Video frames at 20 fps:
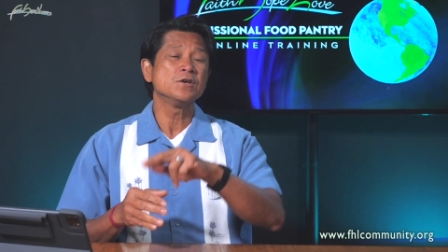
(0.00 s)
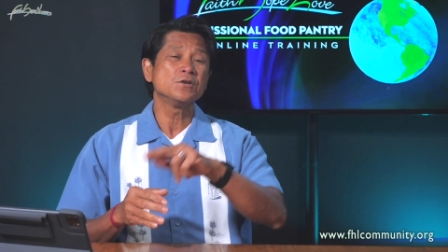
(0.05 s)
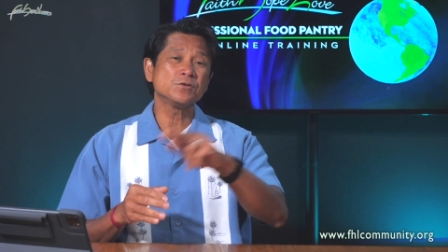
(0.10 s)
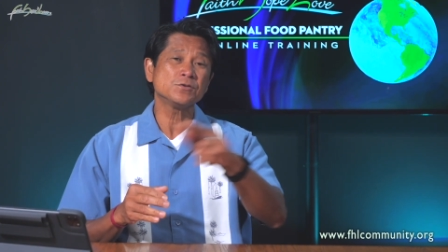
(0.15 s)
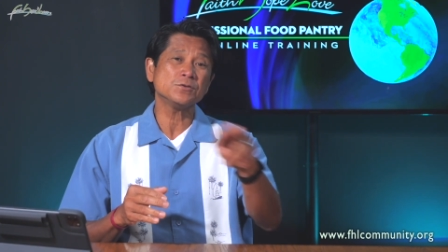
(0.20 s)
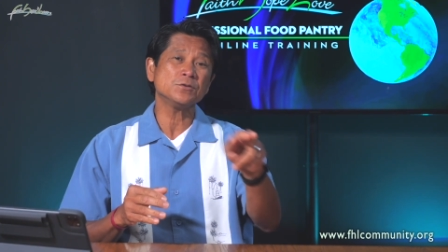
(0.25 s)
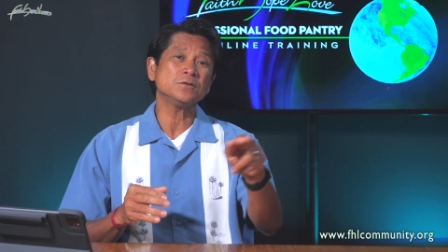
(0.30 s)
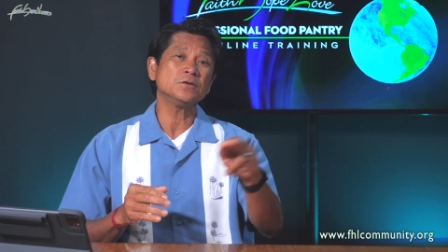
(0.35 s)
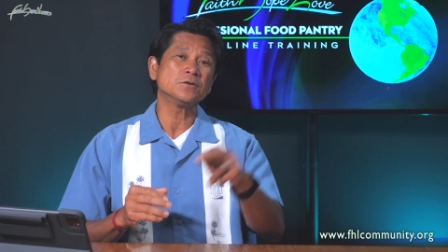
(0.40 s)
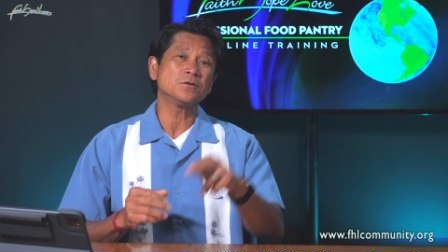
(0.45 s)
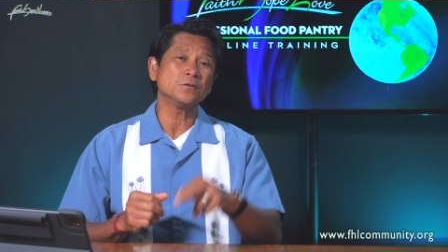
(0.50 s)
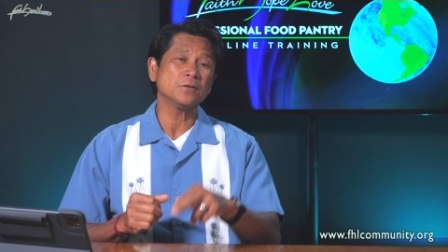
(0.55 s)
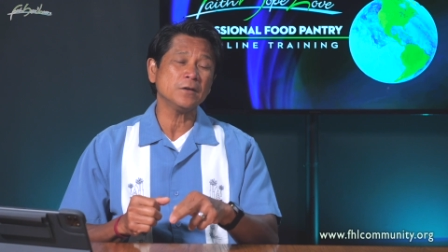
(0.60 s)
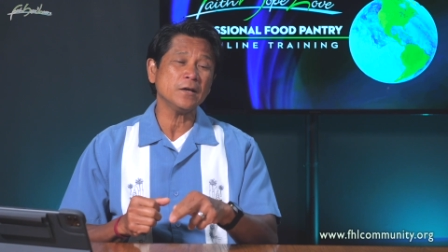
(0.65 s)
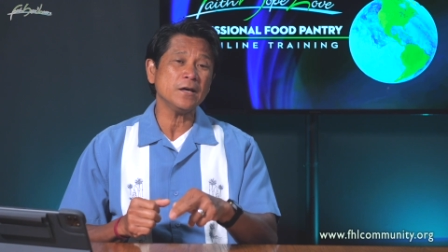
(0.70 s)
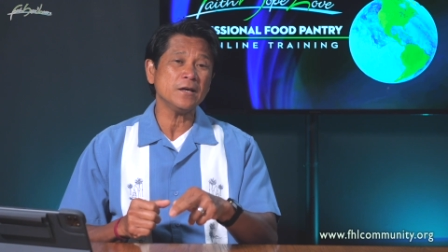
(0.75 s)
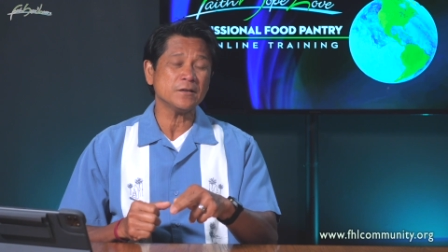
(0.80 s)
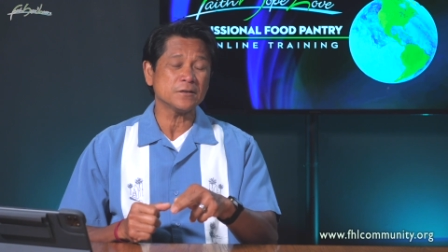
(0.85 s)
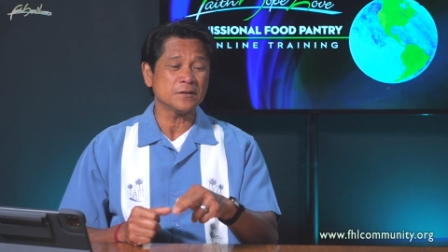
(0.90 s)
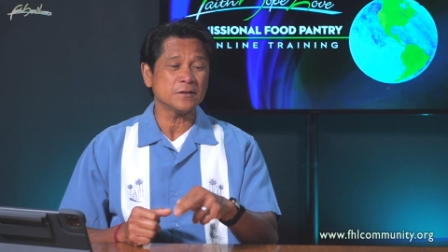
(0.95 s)
sooner or
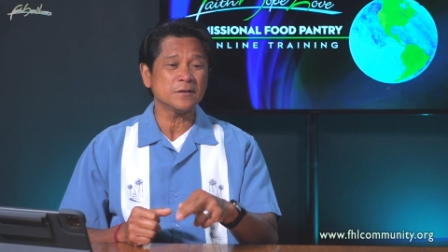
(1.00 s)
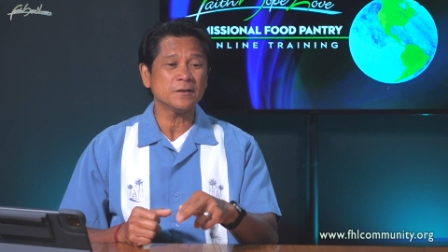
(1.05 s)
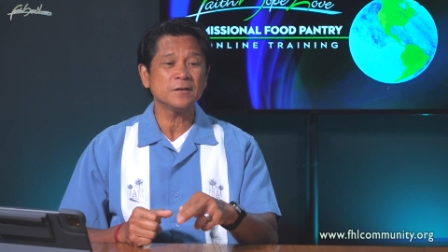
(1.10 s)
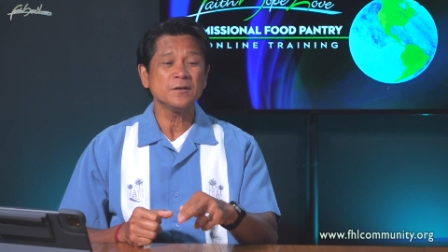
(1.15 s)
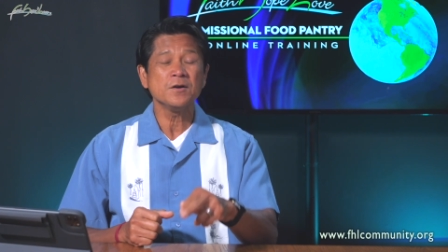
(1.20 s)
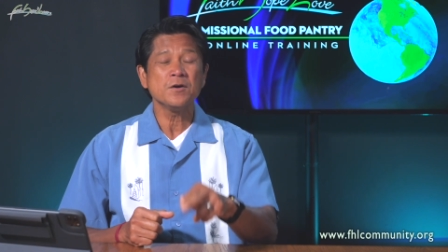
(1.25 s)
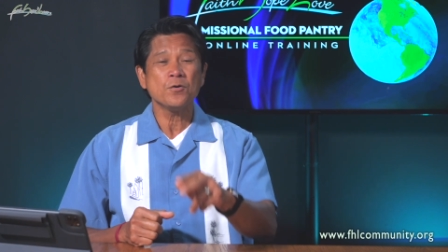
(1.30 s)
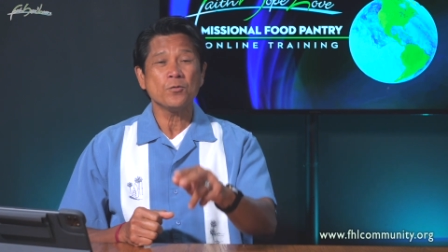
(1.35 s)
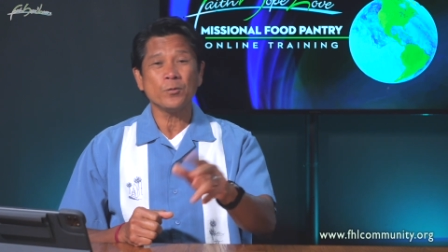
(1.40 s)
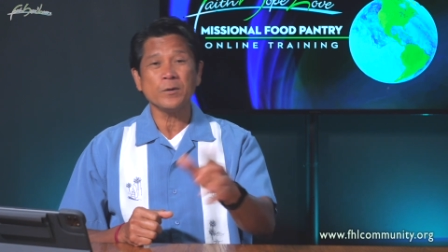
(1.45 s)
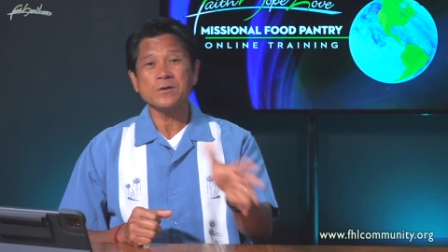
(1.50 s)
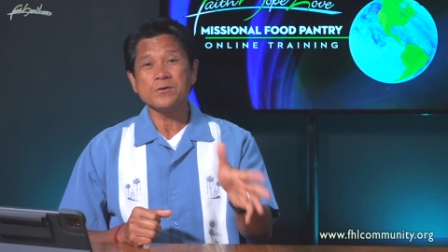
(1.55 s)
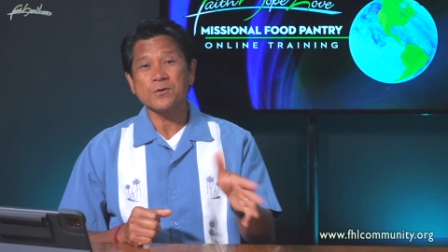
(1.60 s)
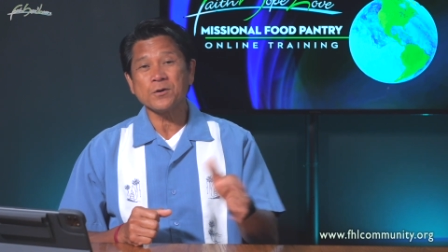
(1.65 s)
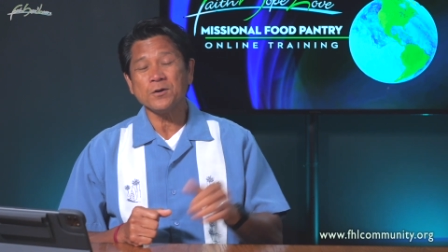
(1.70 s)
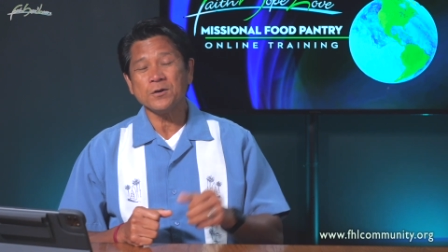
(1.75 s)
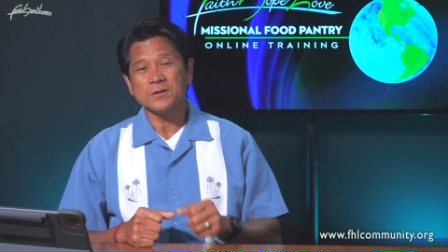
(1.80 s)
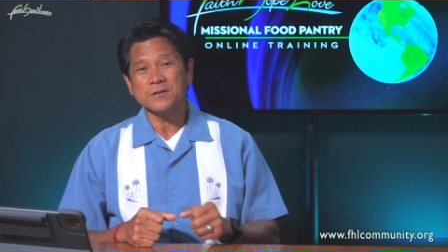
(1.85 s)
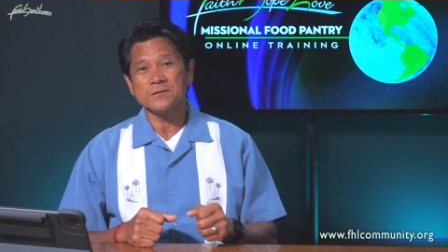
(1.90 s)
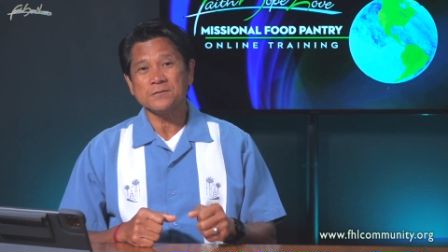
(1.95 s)
later, when you
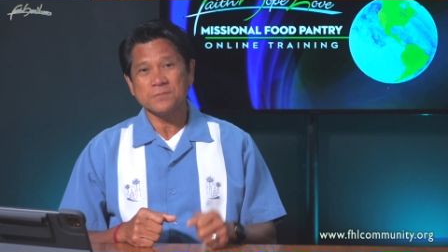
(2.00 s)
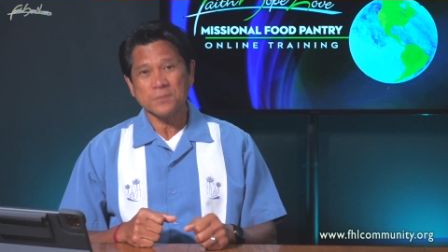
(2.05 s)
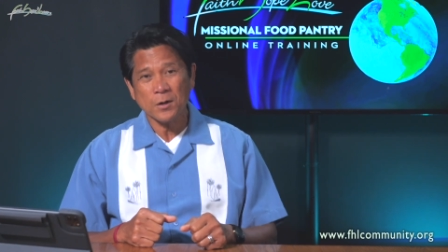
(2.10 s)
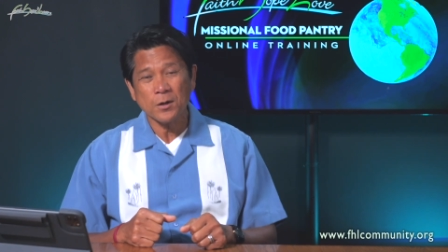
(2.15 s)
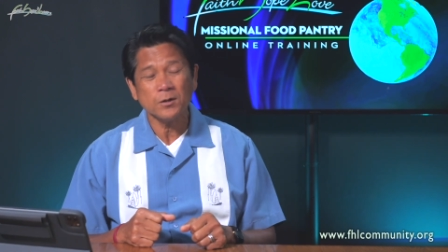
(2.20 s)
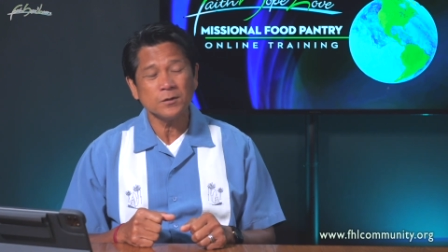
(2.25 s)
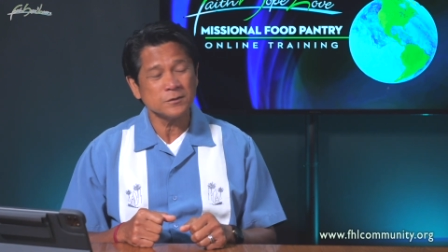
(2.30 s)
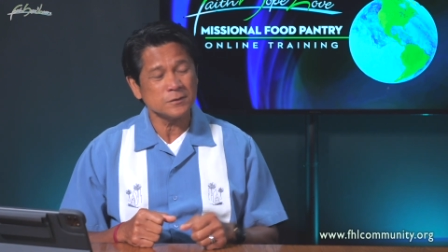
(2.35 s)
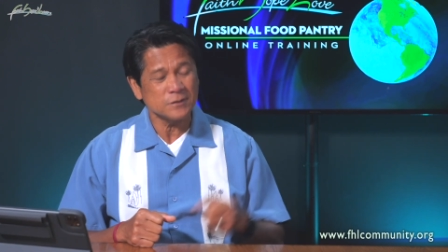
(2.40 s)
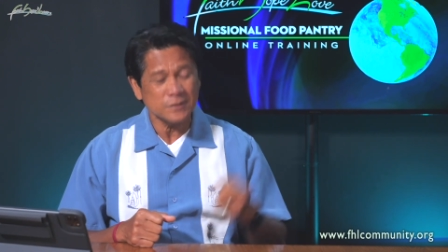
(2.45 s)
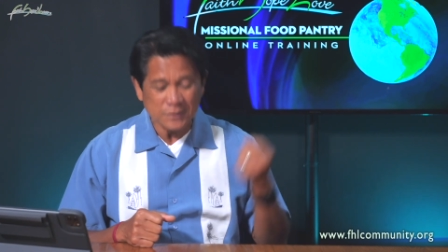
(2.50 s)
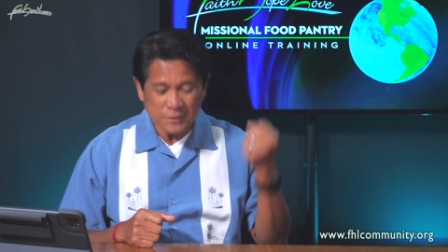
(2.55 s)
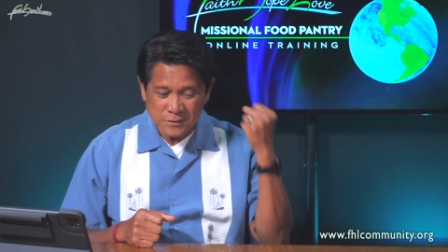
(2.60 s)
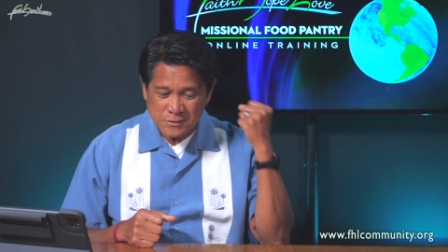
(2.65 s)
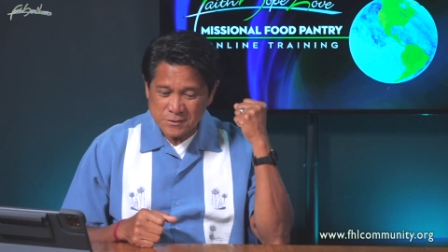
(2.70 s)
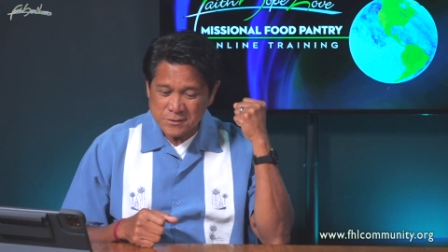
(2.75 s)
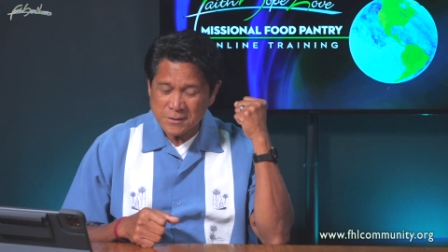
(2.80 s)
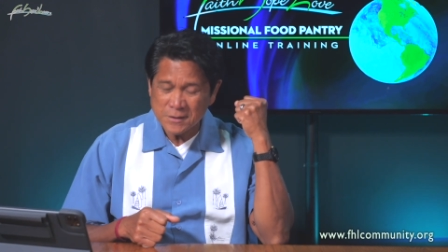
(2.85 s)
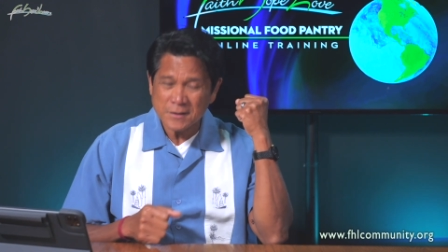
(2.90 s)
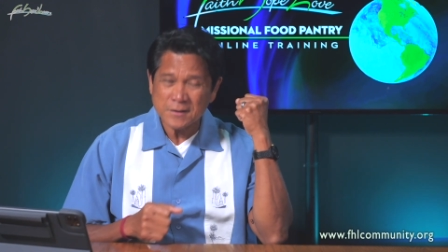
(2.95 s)
call the
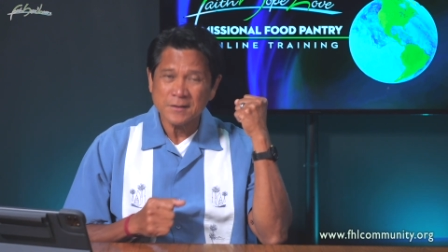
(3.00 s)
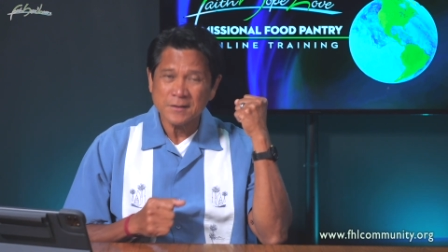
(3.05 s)
volunteers,